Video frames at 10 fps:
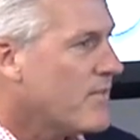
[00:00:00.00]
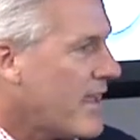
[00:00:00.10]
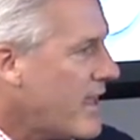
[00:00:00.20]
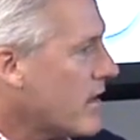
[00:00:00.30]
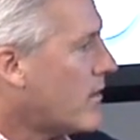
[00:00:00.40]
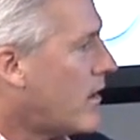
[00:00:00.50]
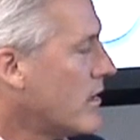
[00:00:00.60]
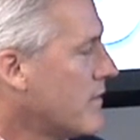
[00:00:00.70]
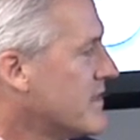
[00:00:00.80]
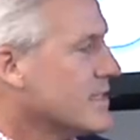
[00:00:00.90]
We've taken
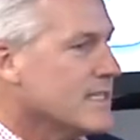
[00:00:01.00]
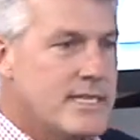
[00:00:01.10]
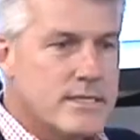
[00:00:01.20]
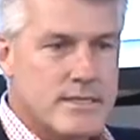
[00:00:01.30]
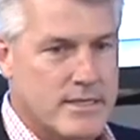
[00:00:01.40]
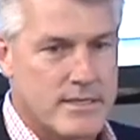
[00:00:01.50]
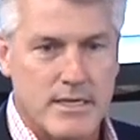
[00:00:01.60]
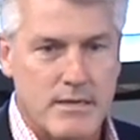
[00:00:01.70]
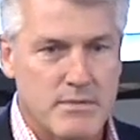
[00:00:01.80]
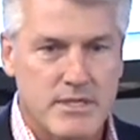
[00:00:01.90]
all of this Lean Six
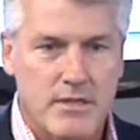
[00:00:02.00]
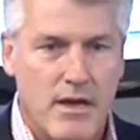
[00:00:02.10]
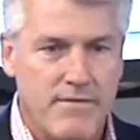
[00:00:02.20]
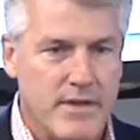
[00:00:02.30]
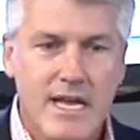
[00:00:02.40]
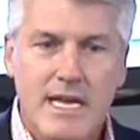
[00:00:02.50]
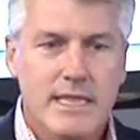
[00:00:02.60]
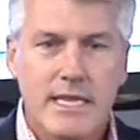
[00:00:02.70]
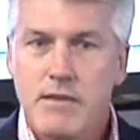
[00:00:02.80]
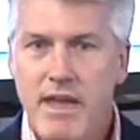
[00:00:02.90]
Sigma stuff and
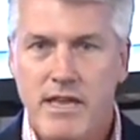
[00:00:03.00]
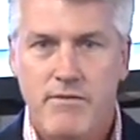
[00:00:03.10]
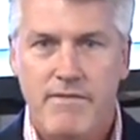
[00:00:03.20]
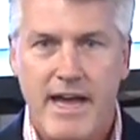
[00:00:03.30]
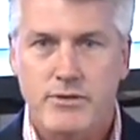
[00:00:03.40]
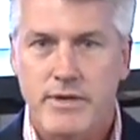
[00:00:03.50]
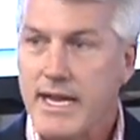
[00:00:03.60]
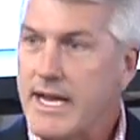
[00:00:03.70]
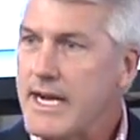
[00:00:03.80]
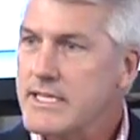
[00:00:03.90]
lean
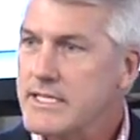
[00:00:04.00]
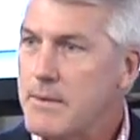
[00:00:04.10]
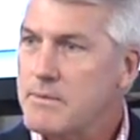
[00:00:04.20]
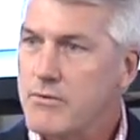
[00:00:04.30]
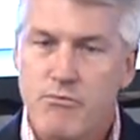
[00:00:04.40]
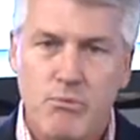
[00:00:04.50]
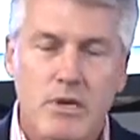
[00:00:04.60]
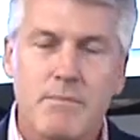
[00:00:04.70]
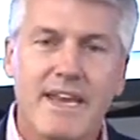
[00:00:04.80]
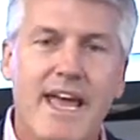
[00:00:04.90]
manufacturing concepts and we've
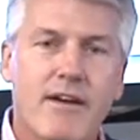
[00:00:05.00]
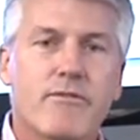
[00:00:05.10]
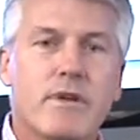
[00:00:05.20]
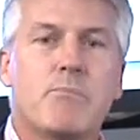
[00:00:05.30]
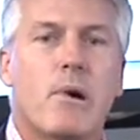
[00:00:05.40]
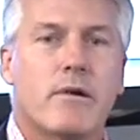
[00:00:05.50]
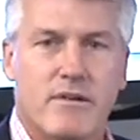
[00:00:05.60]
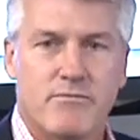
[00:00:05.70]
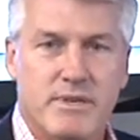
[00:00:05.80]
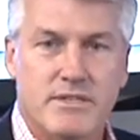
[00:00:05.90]
put them in every part
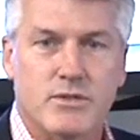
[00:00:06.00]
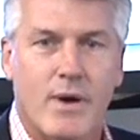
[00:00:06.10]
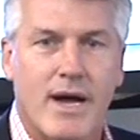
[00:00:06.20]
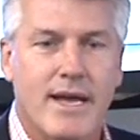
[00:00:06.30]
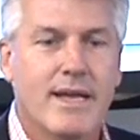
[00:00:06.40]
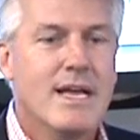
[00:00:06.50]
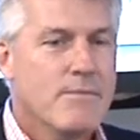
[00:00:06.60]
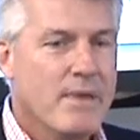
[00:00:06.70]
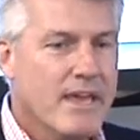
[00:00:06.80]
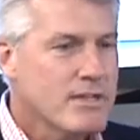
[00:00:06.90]
of business. Why?
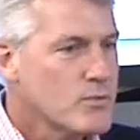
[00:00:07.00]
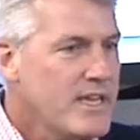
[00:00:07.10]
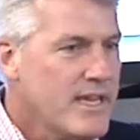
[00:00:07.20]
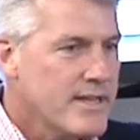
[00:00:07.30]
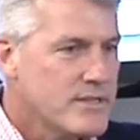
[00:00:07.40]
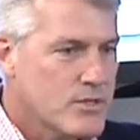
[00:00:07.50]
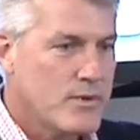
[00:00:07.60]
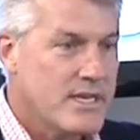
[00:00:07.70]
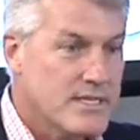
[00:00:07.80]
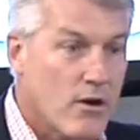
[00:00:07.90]
Because we can
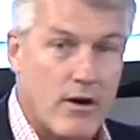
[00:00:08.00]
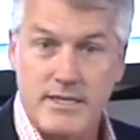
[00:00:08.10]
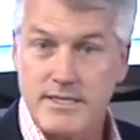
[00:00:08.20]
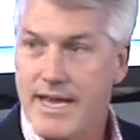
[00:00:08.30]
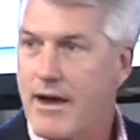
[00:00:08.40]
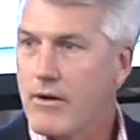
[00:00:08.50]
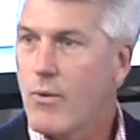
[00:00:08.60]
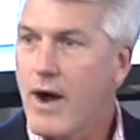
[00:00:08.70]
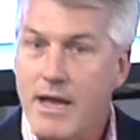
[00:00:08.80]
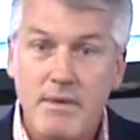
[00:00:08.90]
squeeze cost out.
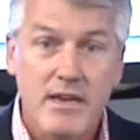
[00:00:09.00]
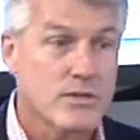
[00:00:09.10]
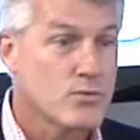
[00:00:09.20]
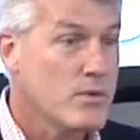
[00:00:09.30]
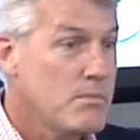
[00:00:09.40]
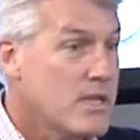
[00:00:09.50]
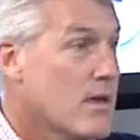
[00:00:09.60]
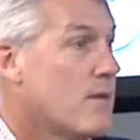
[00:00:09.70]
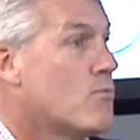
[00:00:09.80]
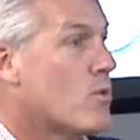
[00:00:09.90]
Why? Because we
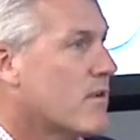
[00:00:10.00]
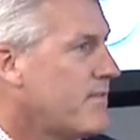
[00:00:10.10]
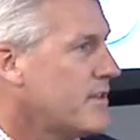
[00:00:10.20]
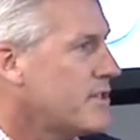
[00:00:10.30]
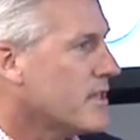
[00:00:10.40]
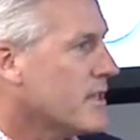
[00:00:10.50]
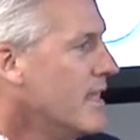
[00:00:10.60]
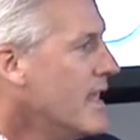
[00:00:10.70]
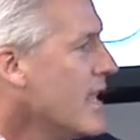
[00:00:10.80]
become more efficient.